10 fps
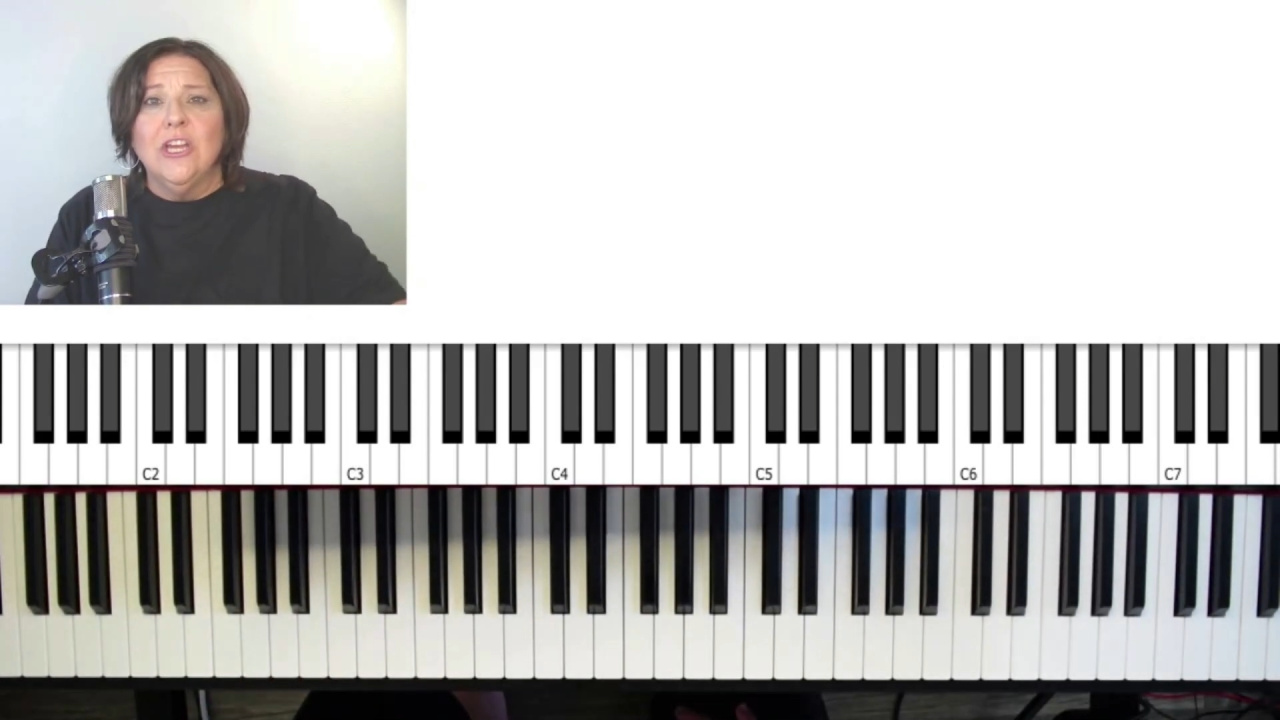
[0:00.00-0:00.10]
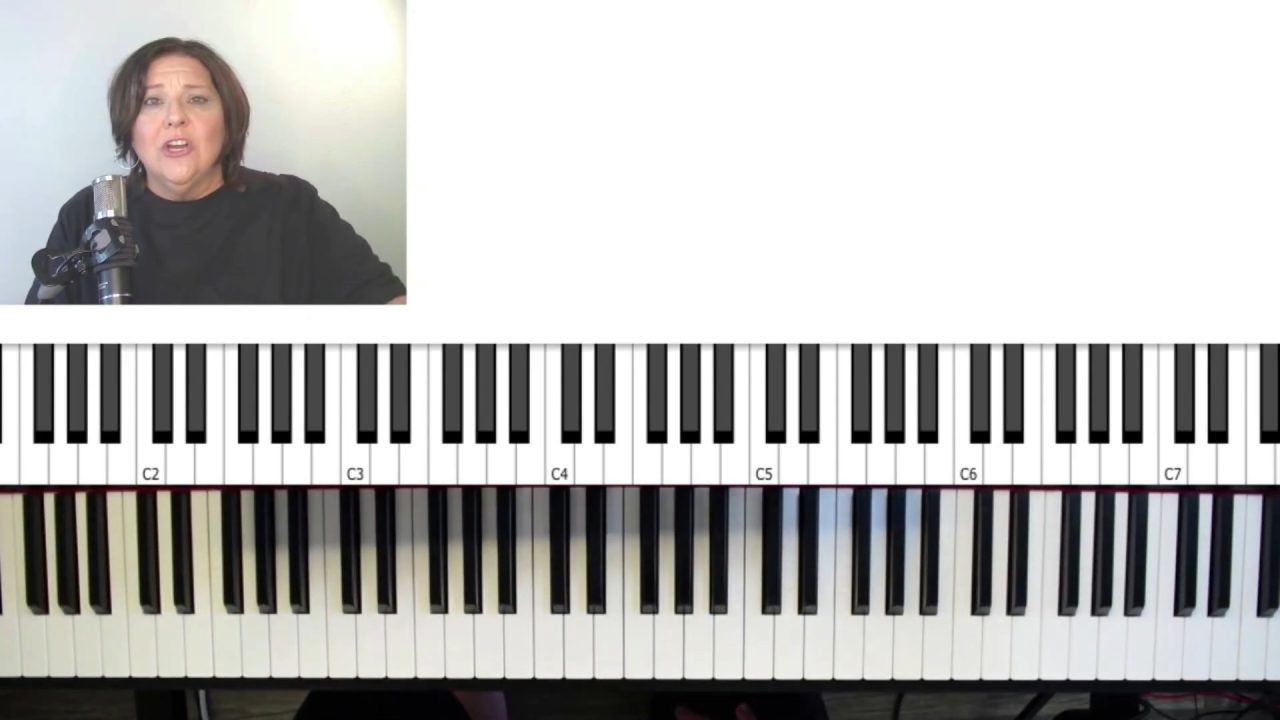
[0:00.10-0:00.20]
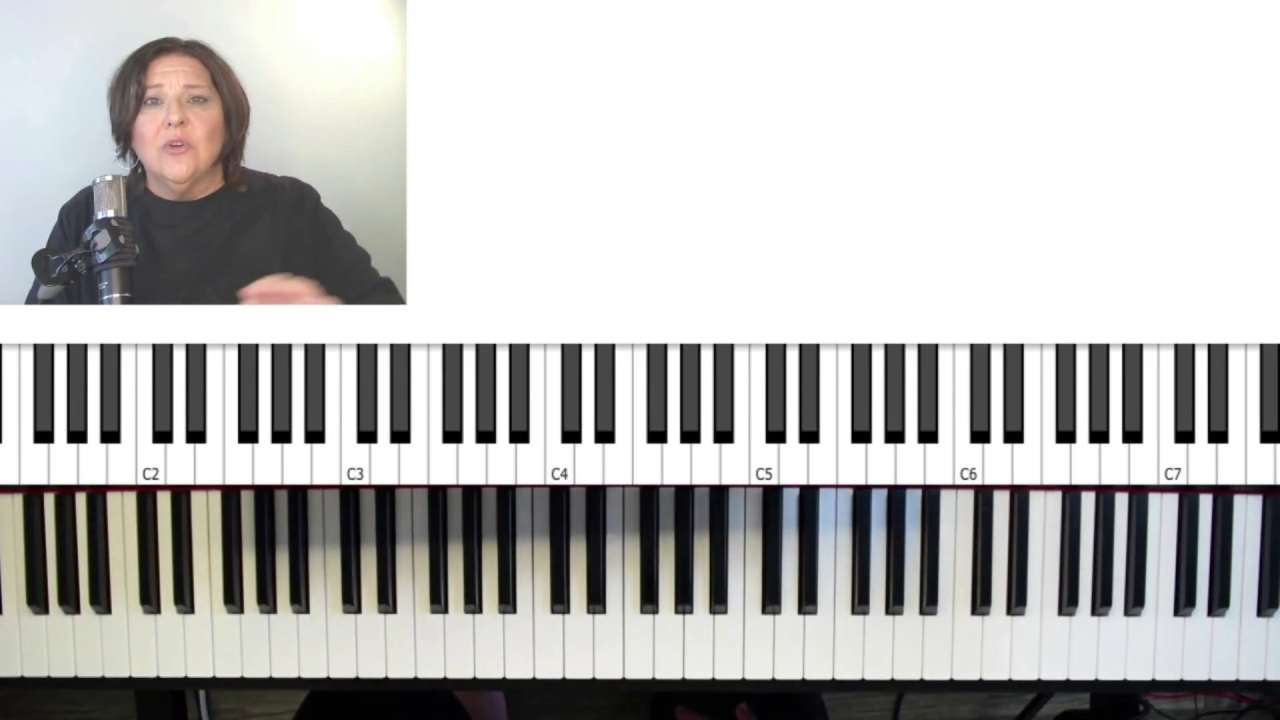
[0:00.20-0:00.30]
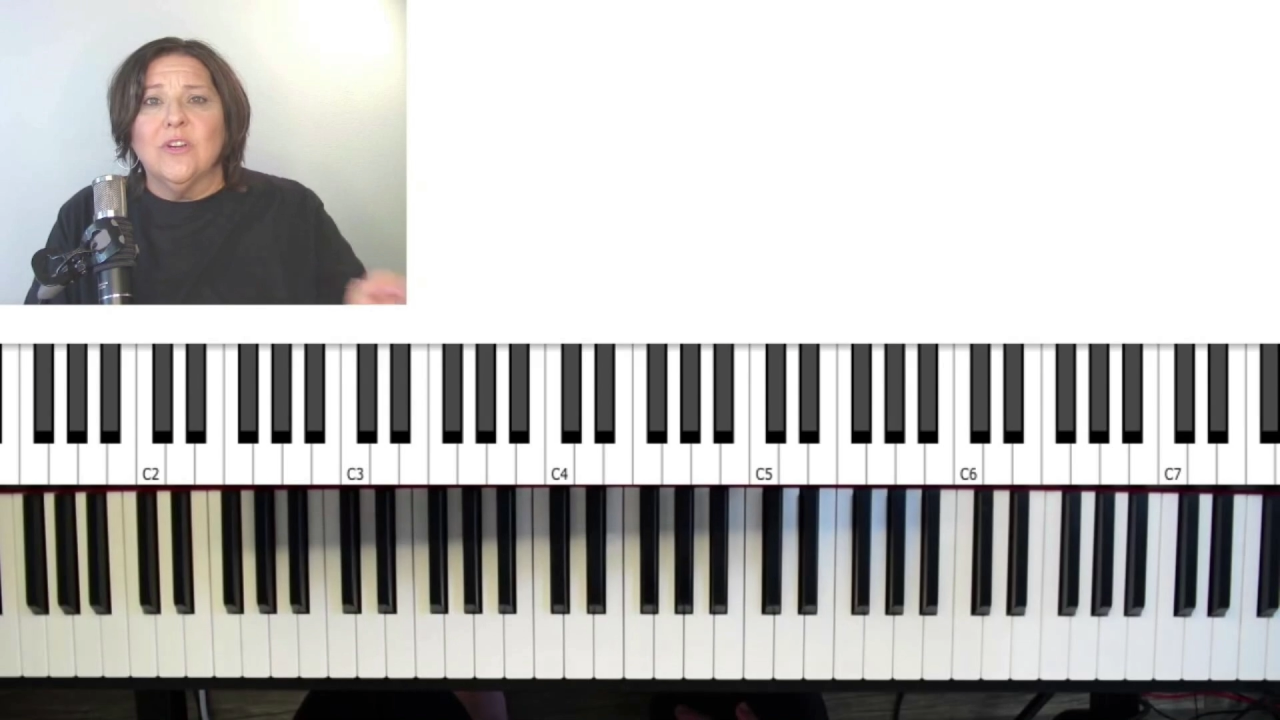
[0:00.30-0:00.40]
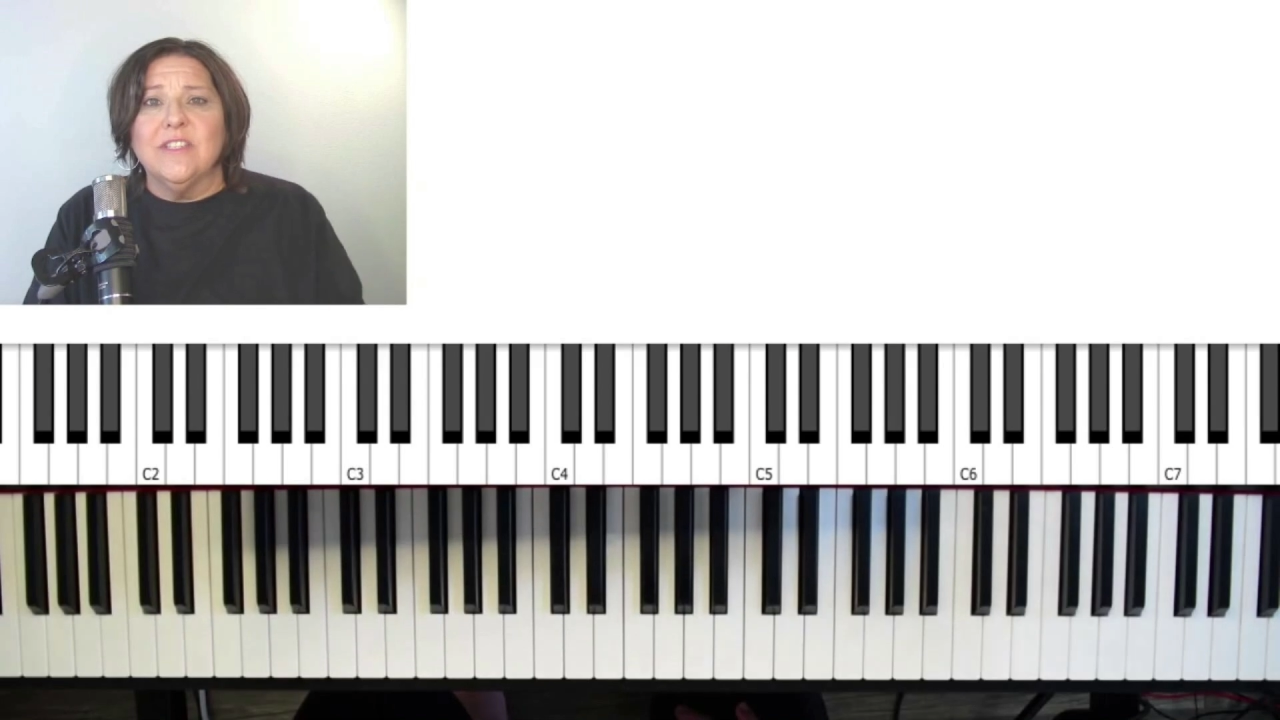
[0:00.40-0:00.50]

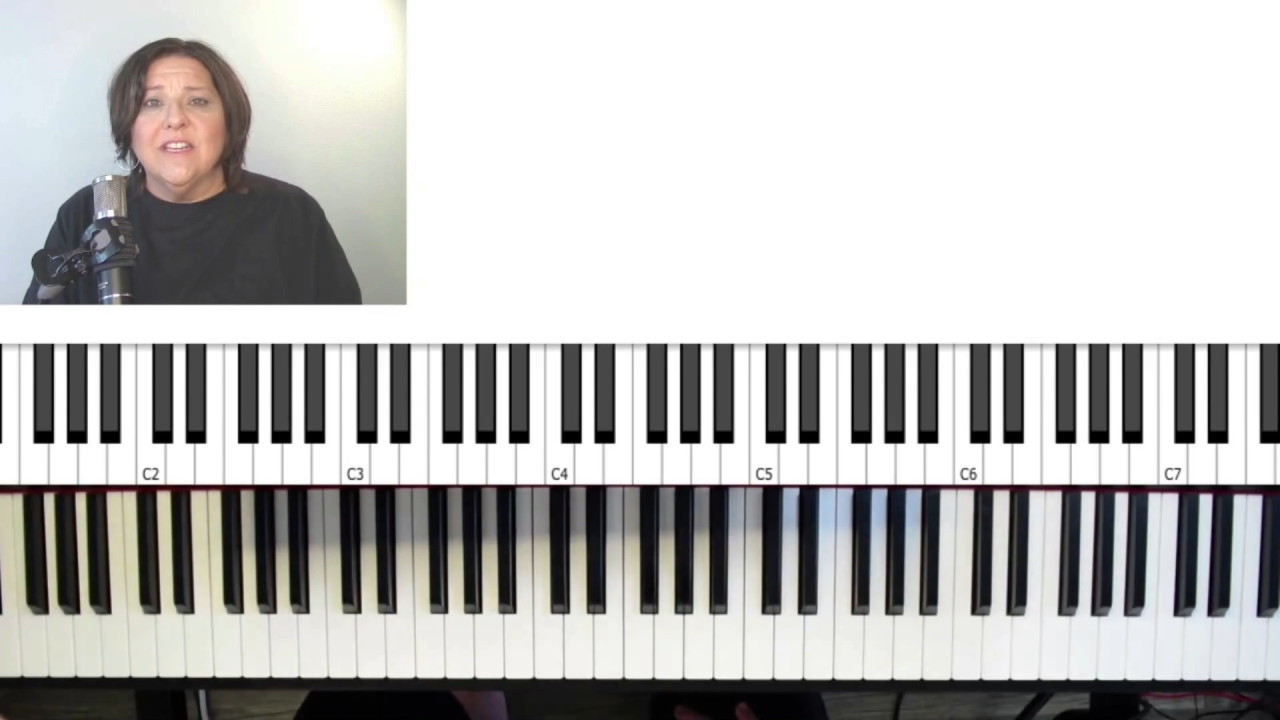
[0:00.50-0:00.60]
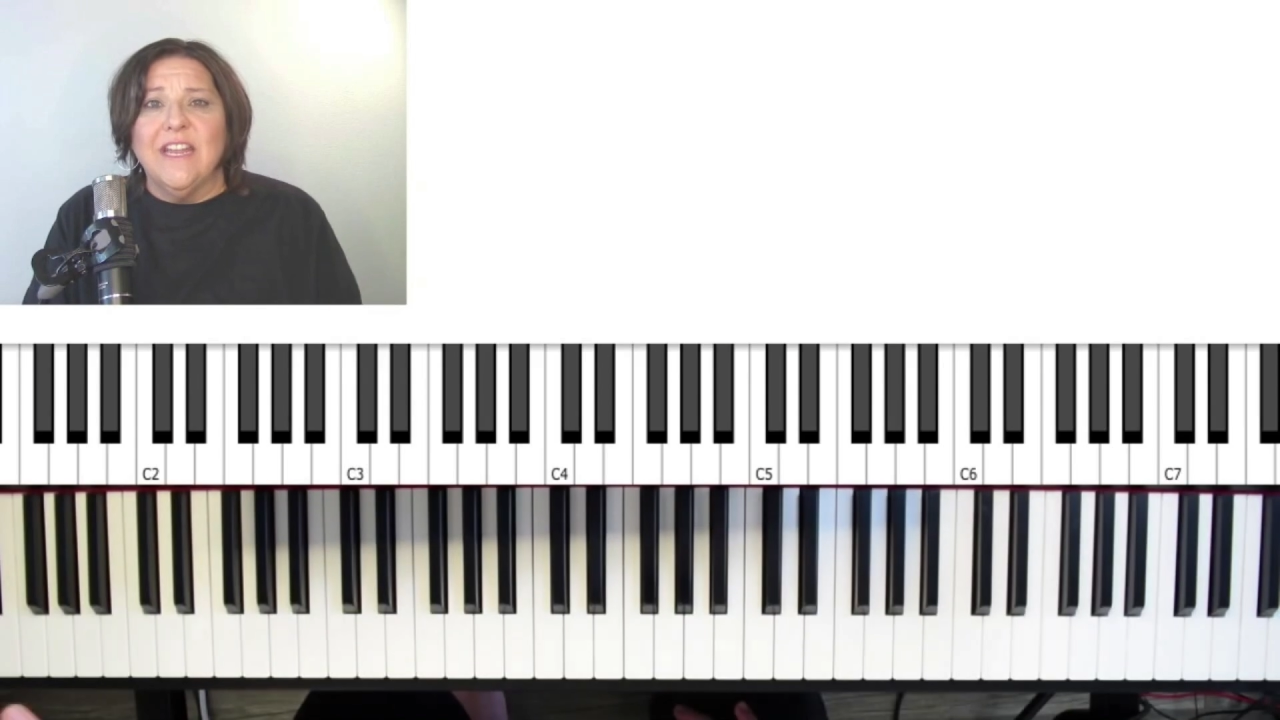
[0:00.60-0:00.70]
or it's an